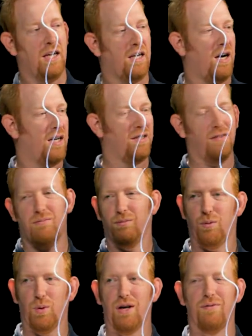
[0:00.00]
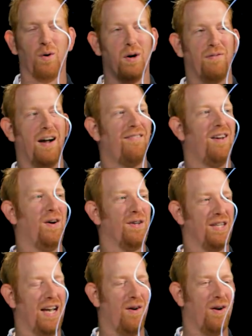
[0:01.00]
that costs three, four, five
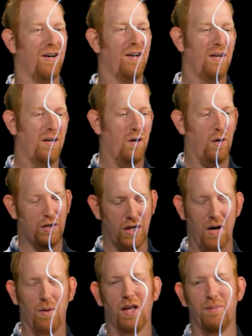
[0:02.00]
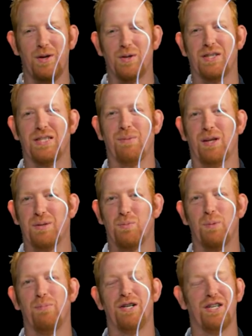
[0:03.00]
dollars an hour? Or should I really be using something that's
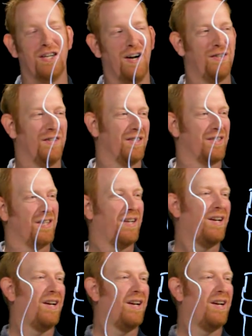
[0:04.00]
more budget conscious?